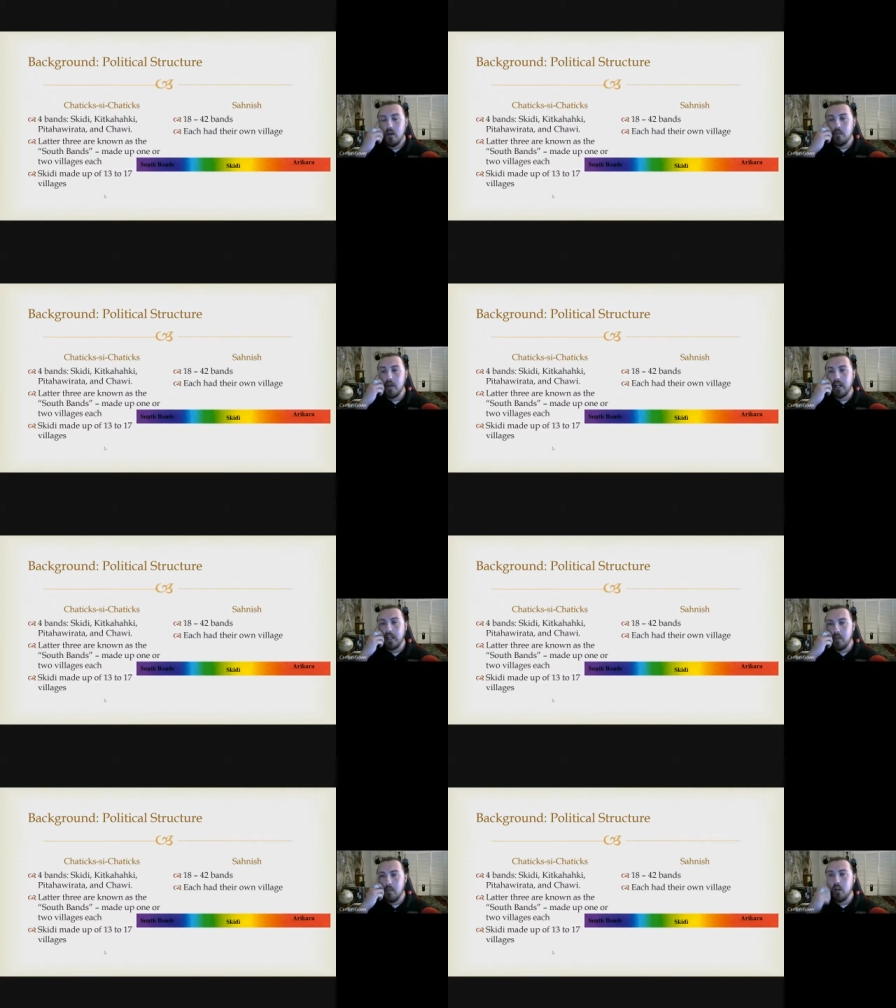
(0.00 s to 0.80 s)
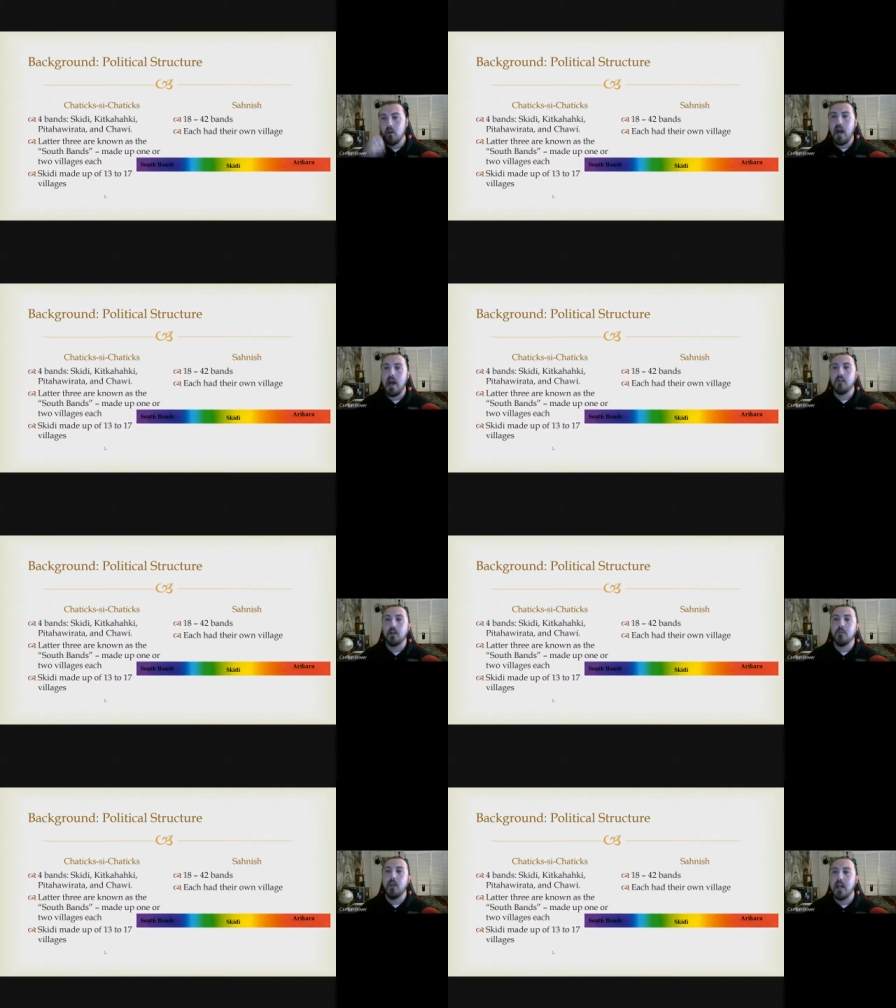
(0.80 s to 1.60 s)
being in the middle, having
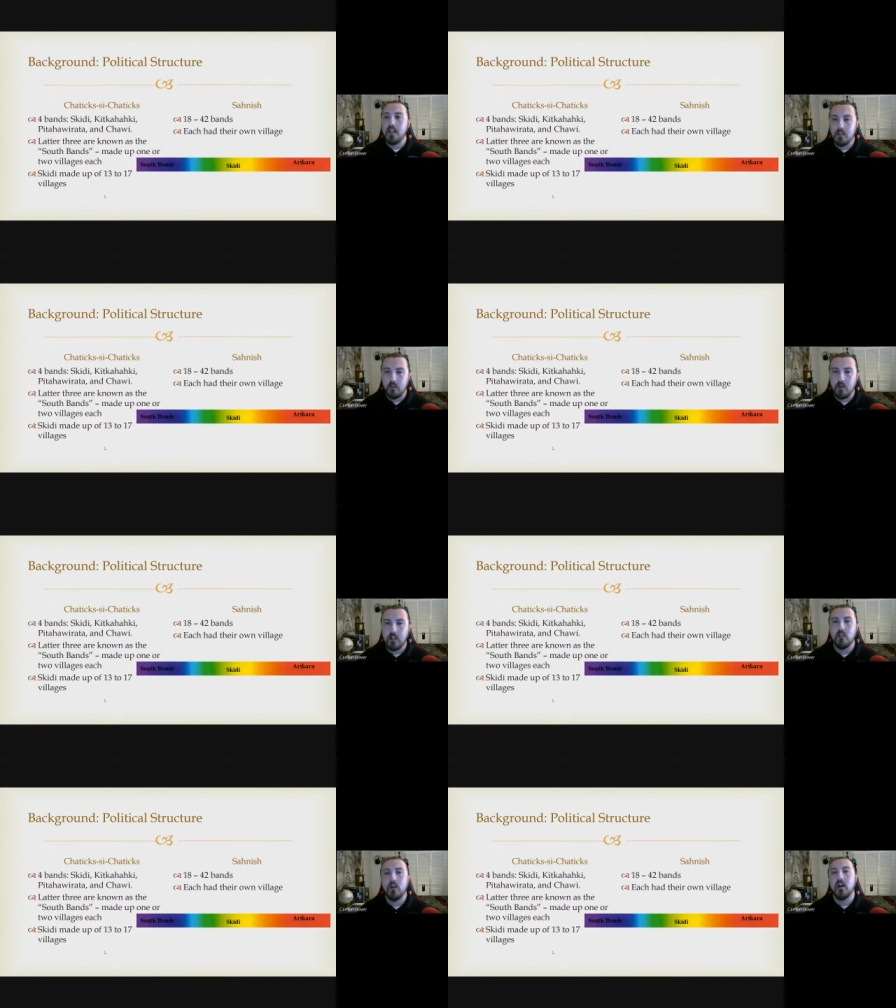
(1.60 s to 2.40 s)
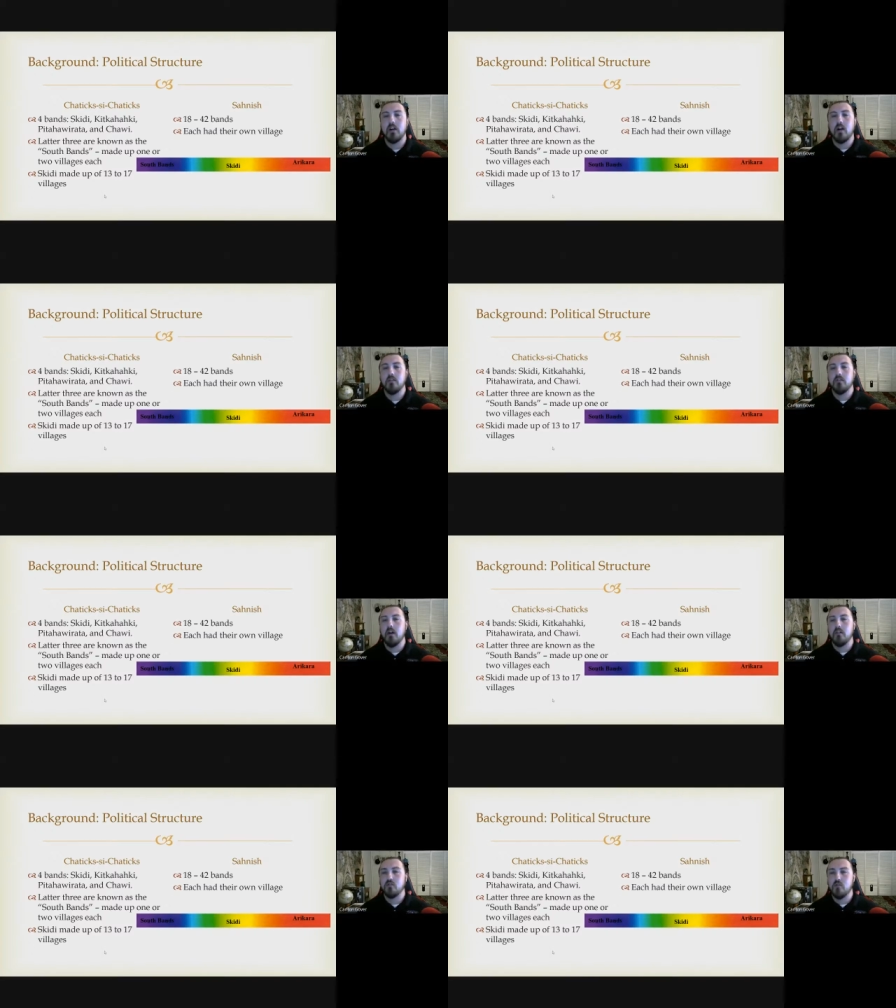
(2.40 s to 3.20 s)
a blend of Arikara of,
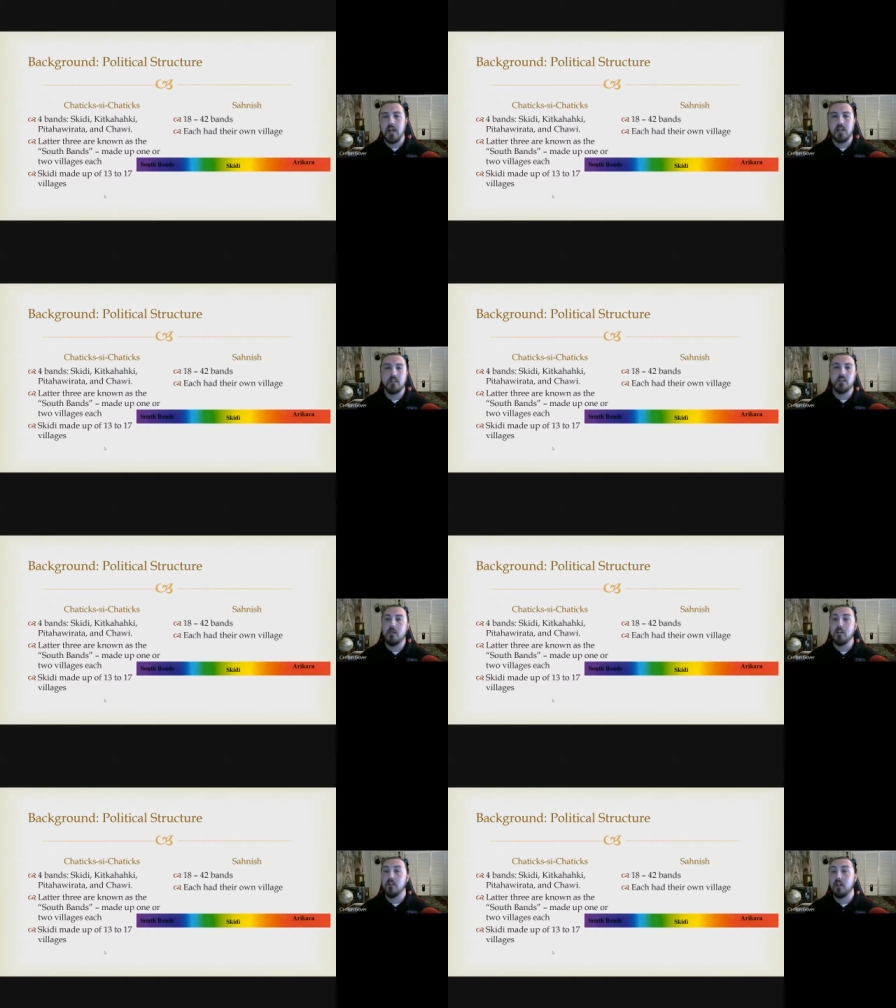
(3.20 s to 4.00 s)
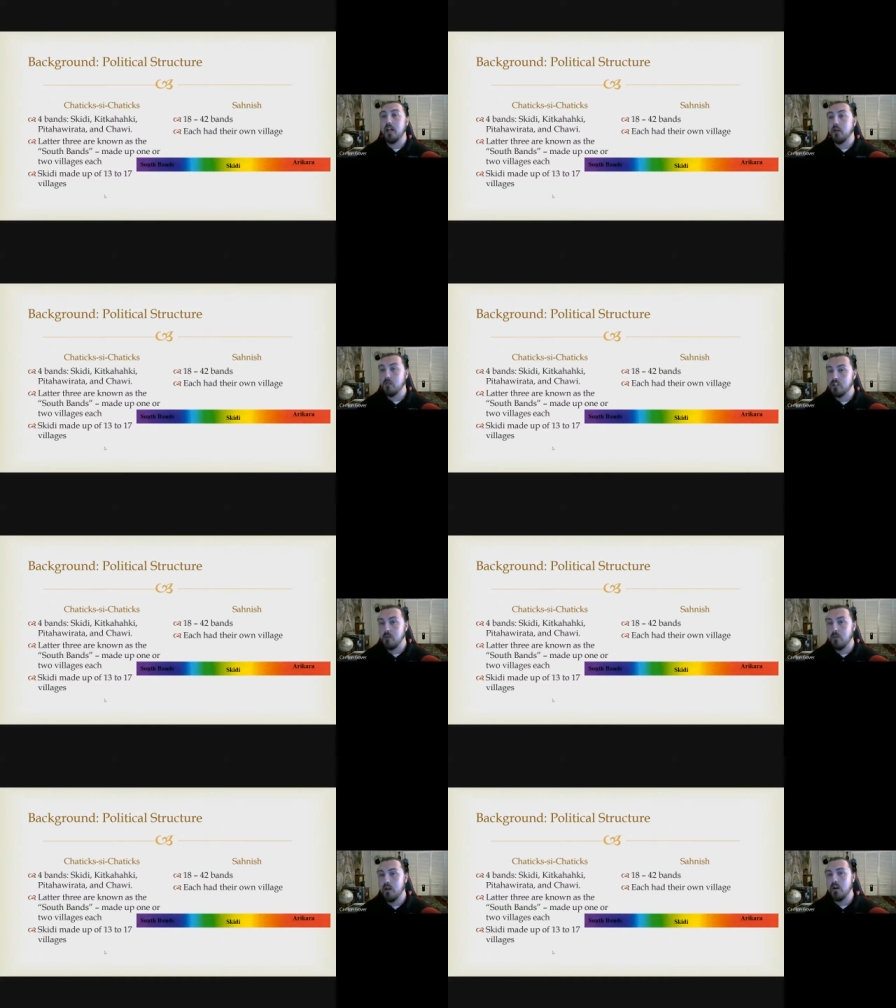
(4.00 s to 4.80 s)
of traits, especially language
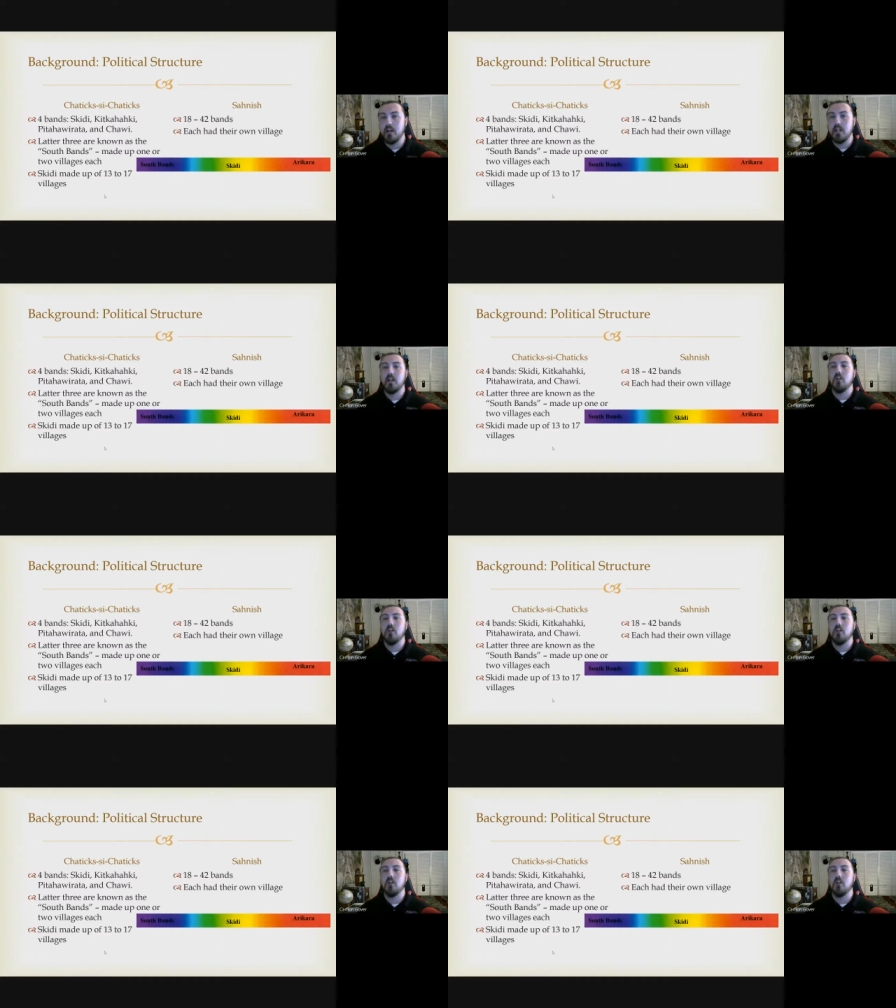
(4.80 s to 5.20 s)
similarity and